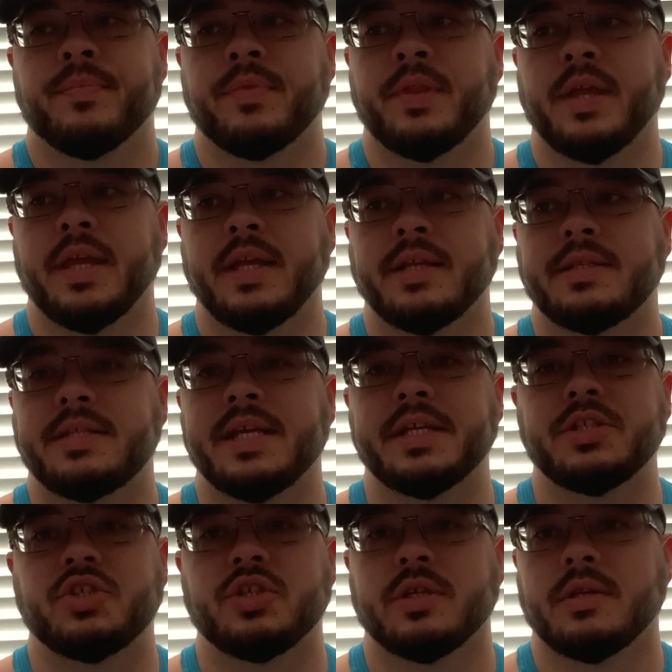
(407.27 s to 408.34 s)
the
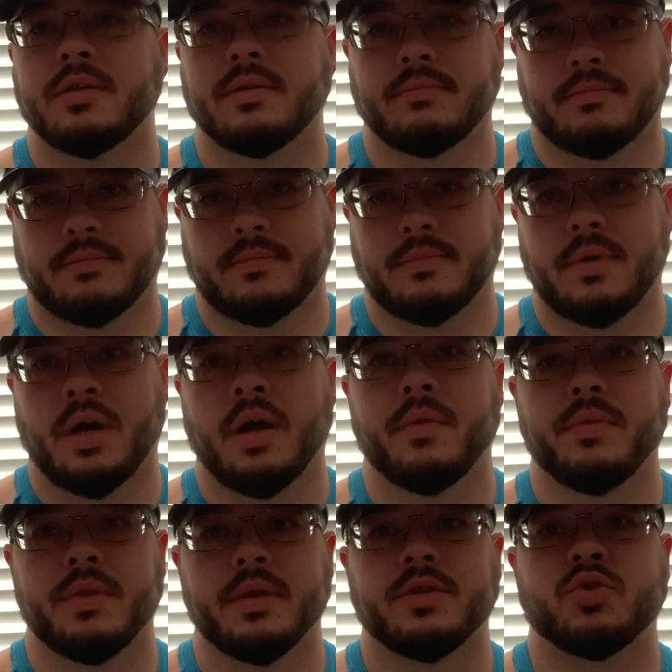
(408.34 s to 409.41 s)
tension
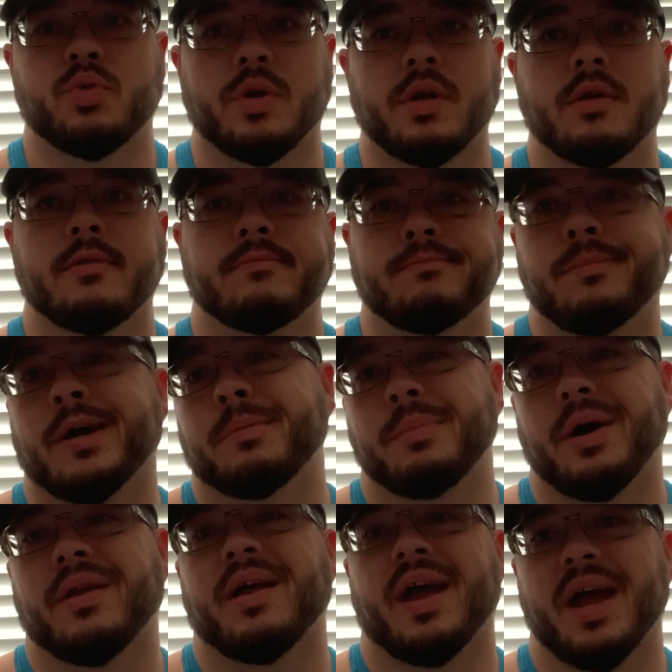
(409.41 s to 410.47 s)
on the trigger by
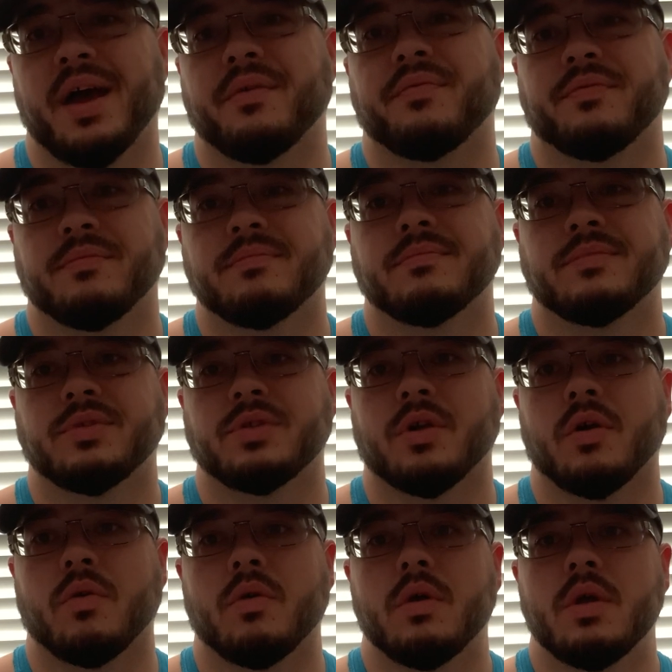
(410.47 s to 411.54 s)
about half. So
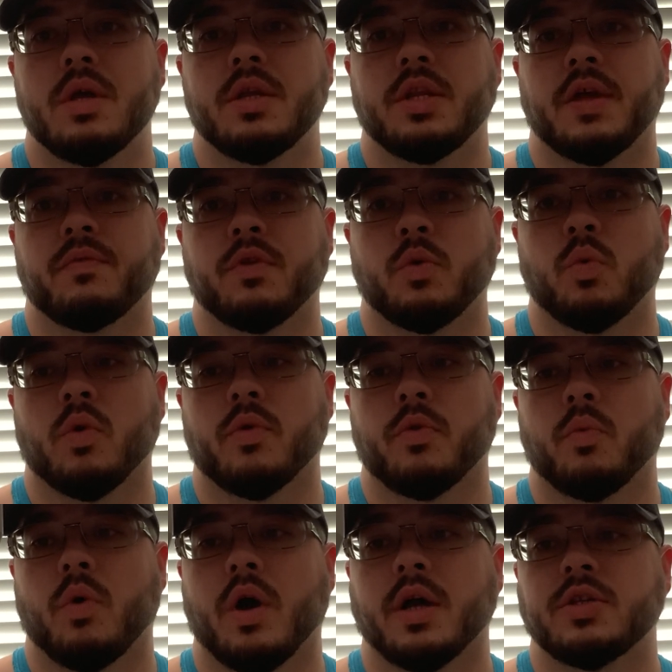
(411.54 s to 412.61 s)
definitely worth a
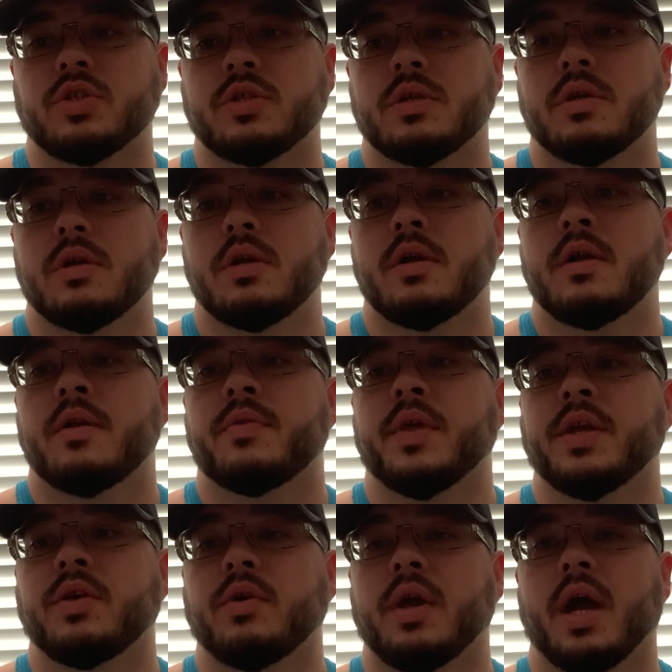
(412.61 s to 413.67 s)
watch.
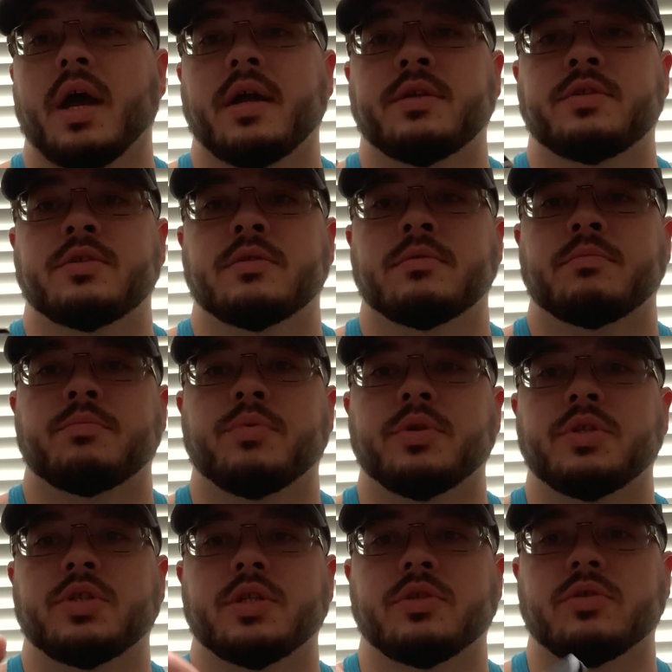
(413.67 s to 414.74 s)
Thank you guys.
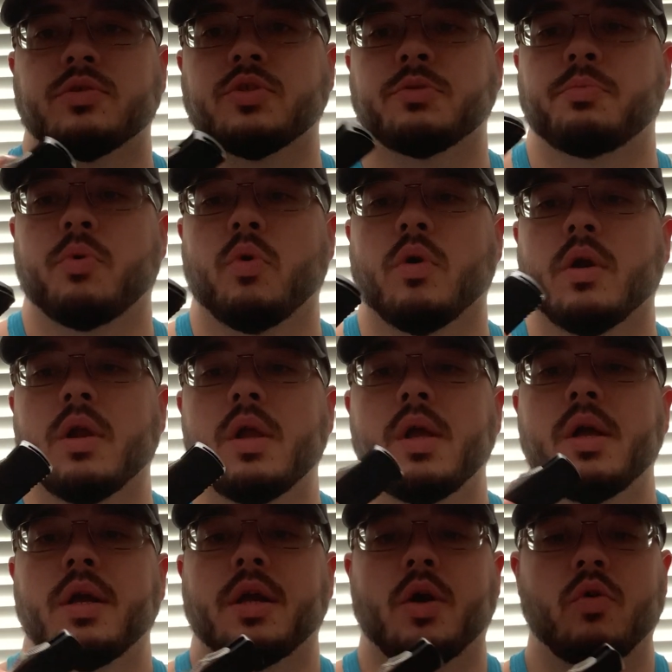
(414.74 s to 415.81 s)
Appreciate your support.
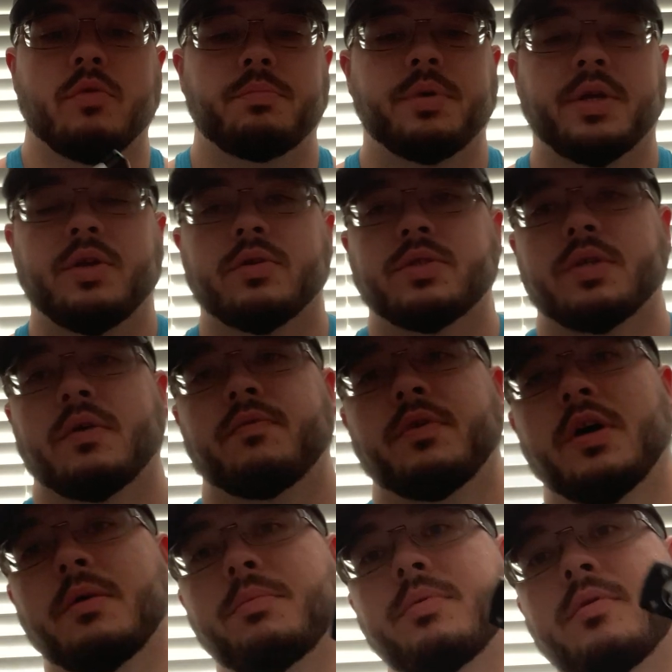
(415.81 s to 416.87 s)
Go and pick yourself
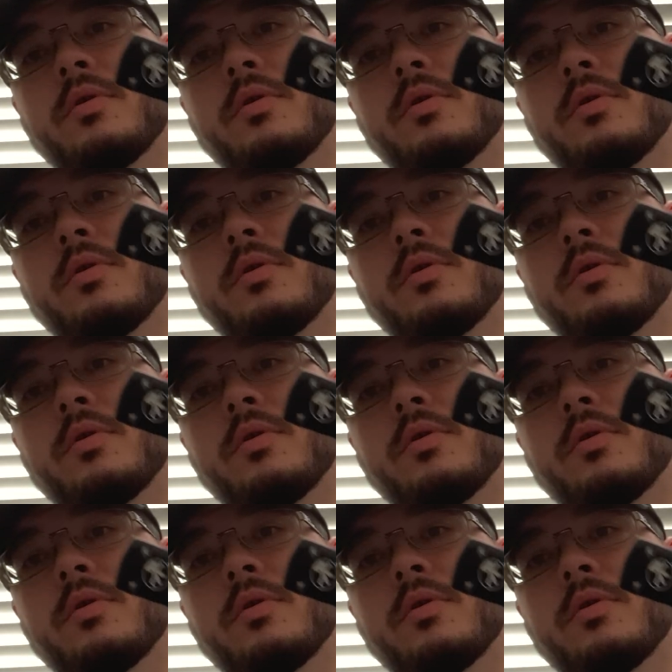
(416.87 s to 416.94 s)
up